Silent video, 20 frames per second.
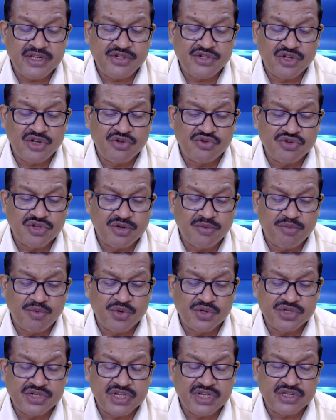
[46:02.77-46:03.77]
resolution
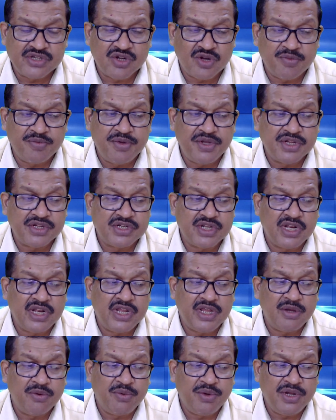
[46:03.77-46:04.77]
process,
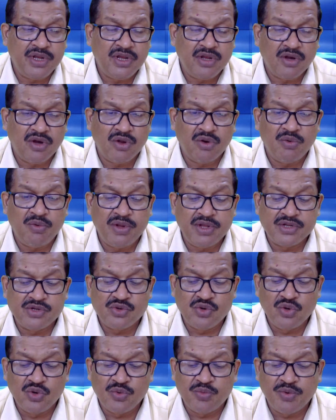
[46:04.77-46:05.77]
obviously we
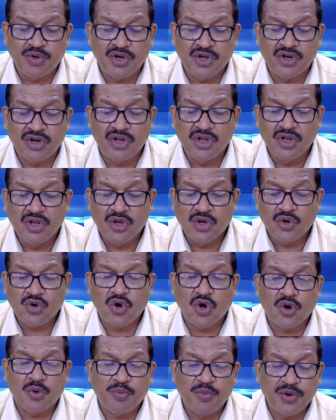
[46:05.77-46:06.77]
always look for
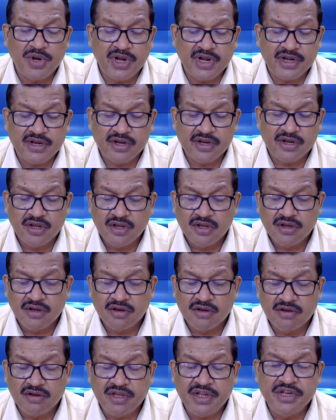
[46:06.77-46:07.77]
corporate
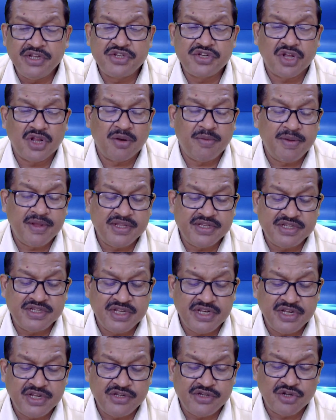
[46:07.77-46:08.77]
insolvency
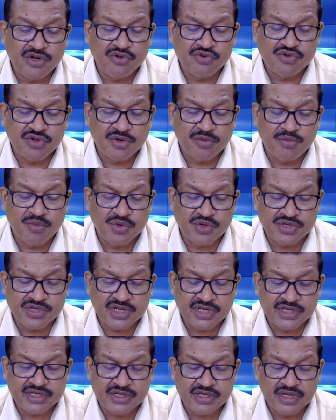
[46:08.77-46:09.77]
resolution
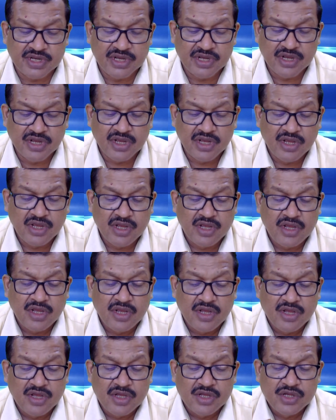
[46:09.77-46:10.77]
process.
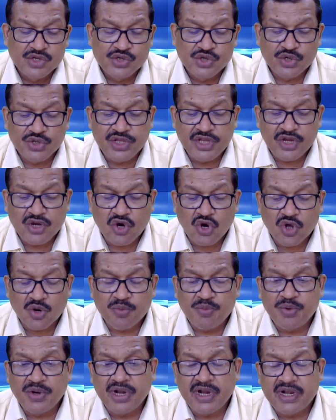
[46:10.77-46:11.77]
So the
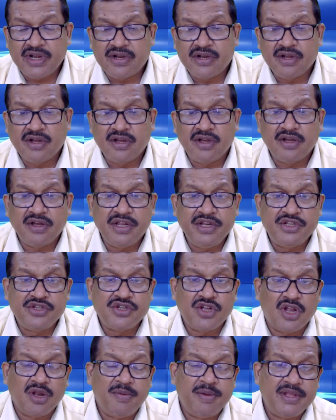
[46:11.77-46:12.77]
corporate
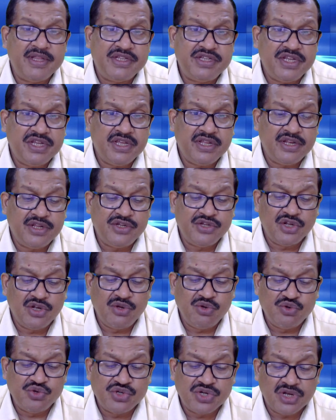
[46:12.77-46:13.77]
insolvency
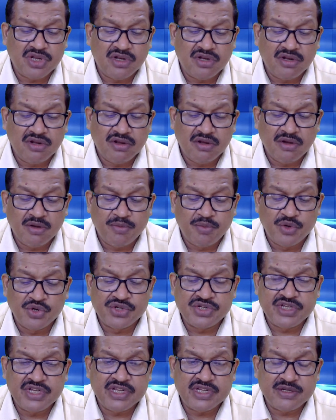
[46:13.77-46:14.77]
resolution
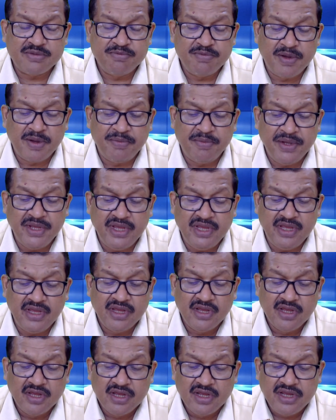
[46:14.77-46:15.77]
process may be
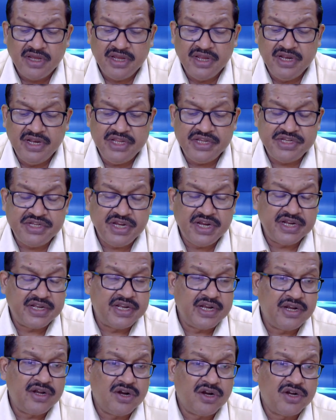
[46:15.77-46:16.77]

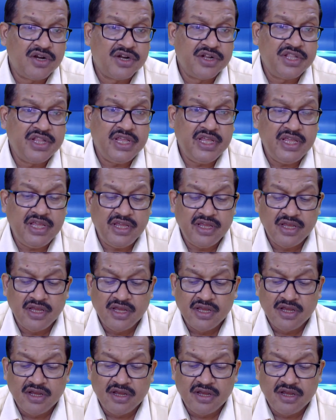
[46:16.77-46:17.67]
initiated under the